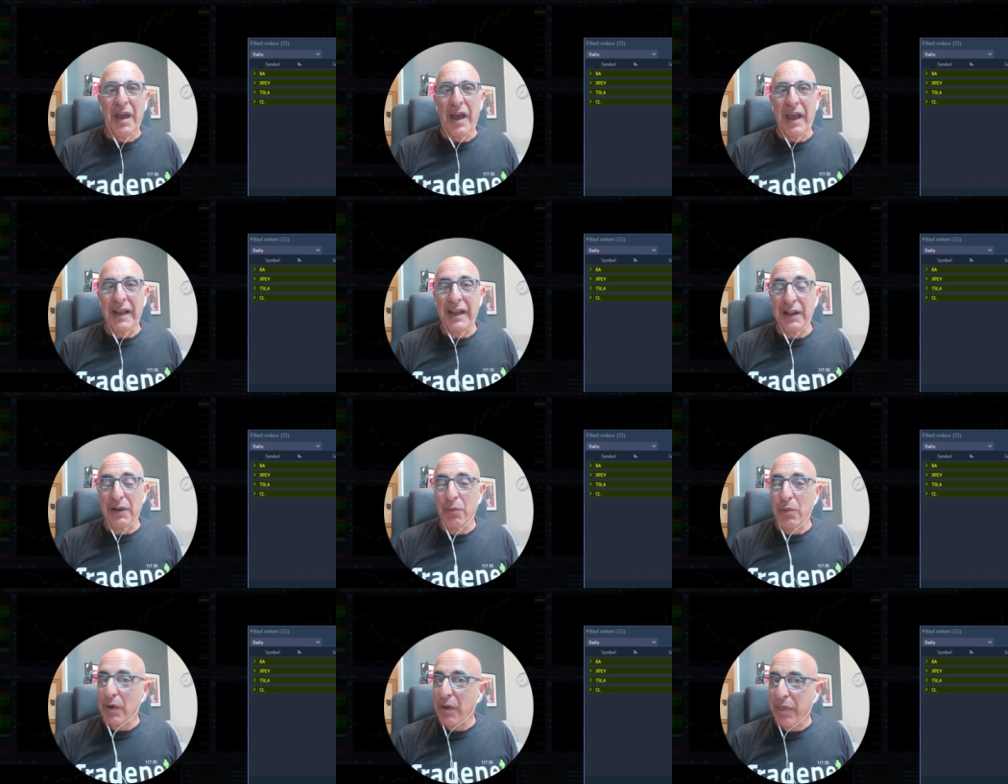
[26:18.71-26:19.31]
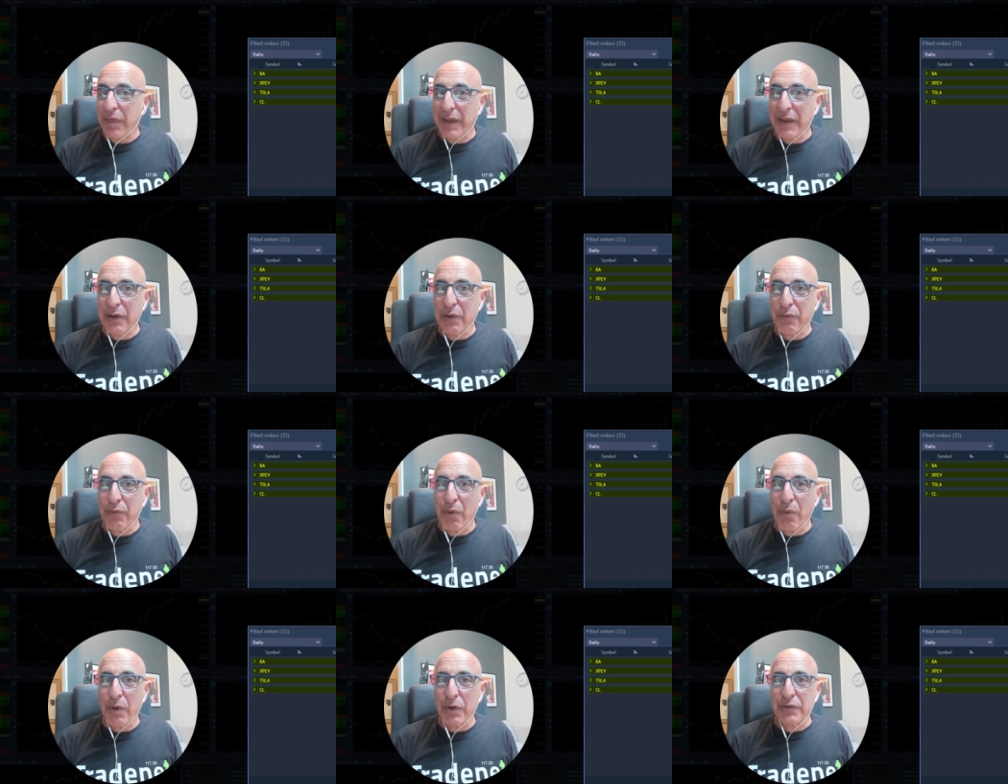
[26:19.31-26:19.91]
Again, I want to thank you
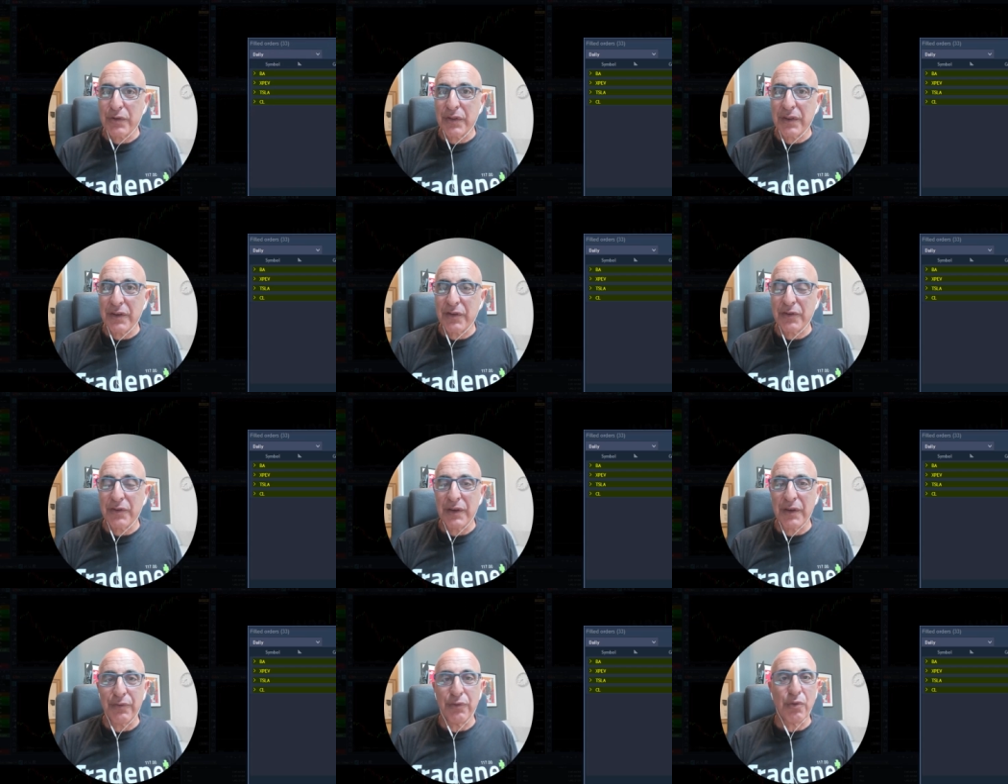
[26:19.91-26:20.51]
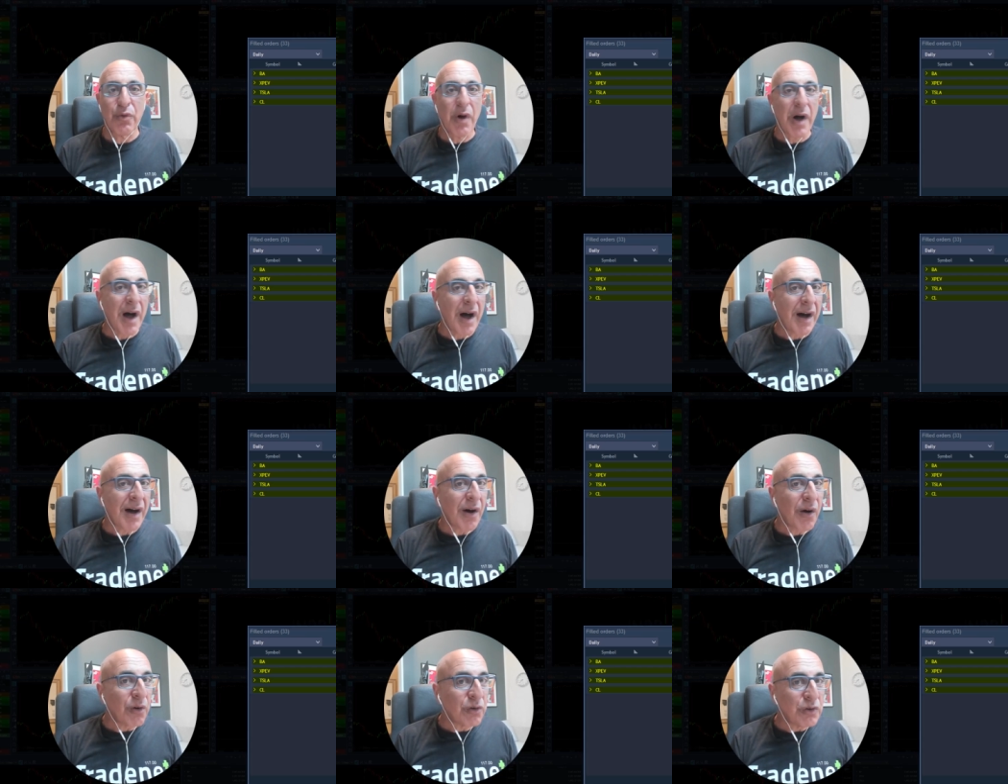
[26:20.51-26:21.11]
for watching this. If you
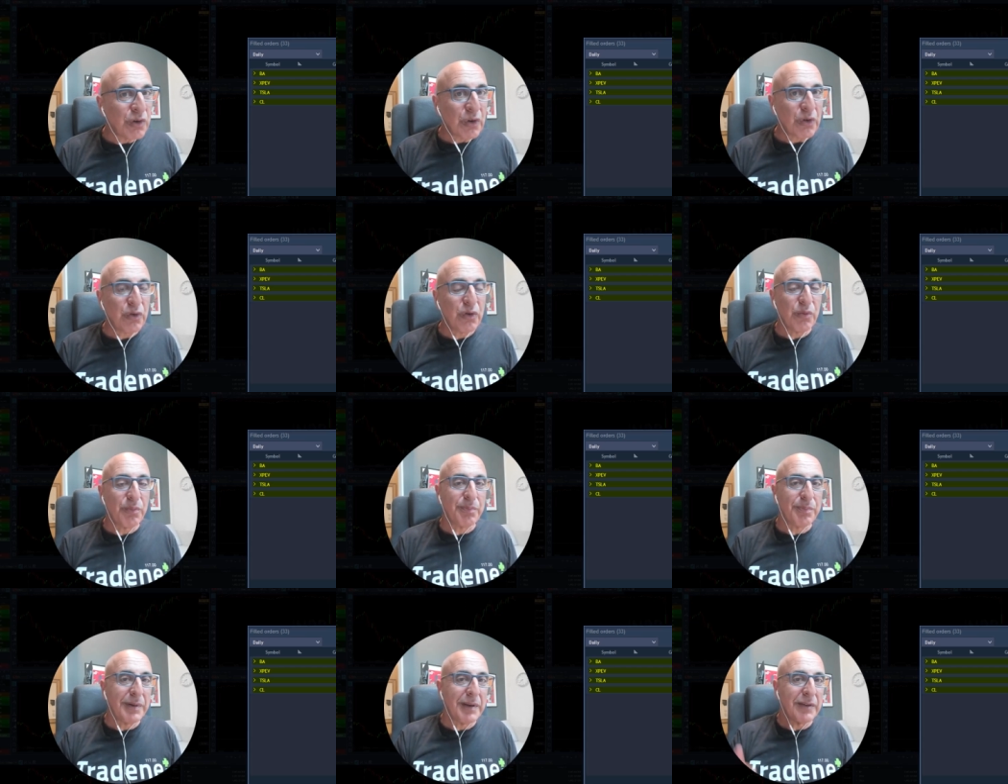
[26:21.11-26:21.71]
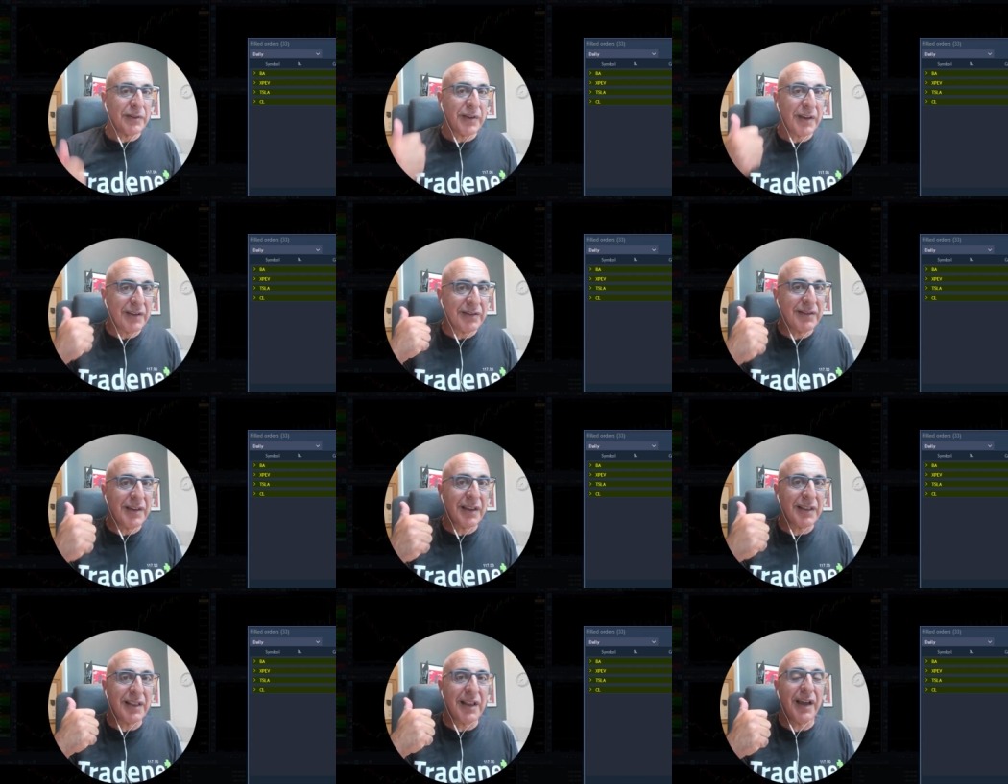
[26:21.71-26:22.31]
are on YouTube, please hit
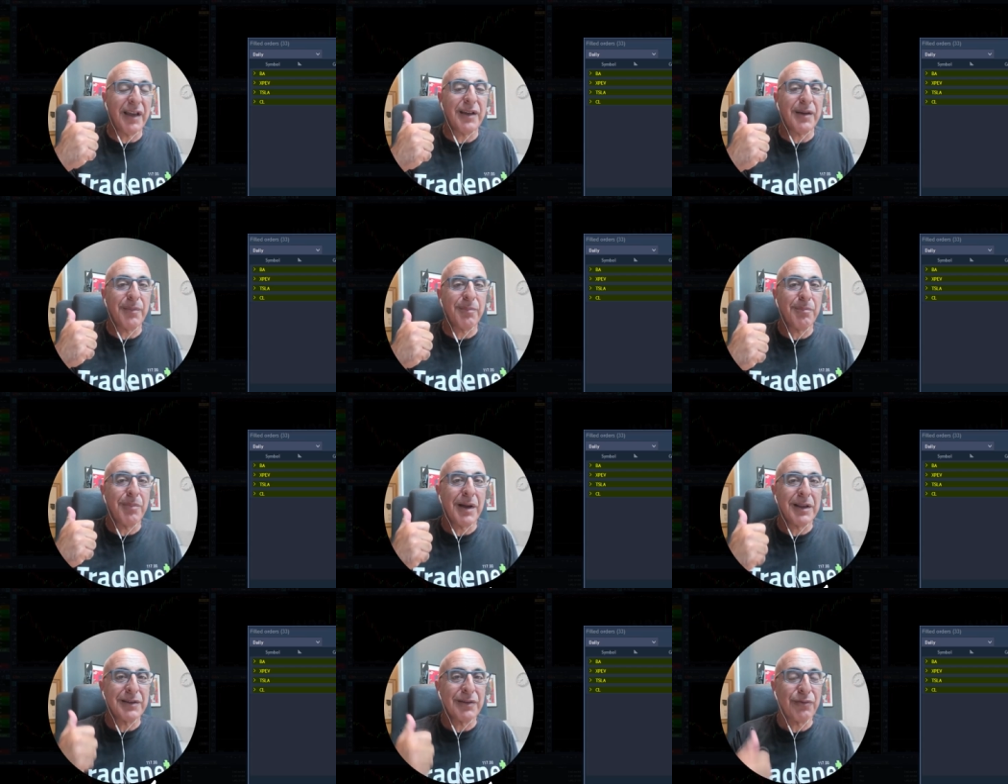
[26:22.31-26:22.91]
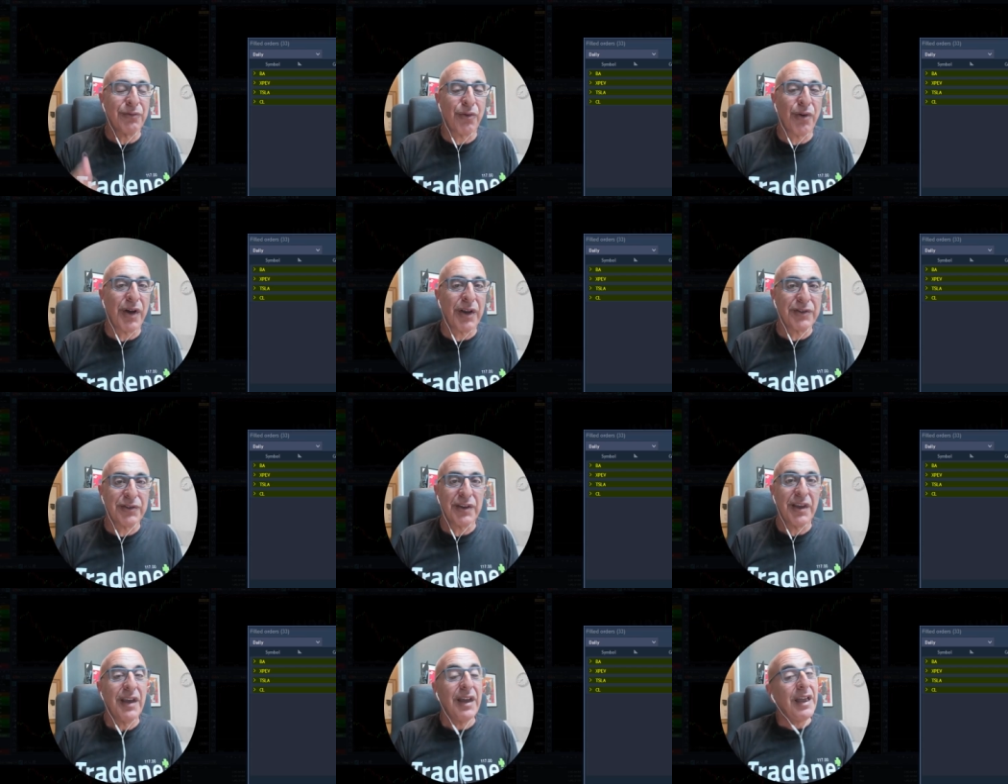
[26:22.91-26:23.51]
that like button for us.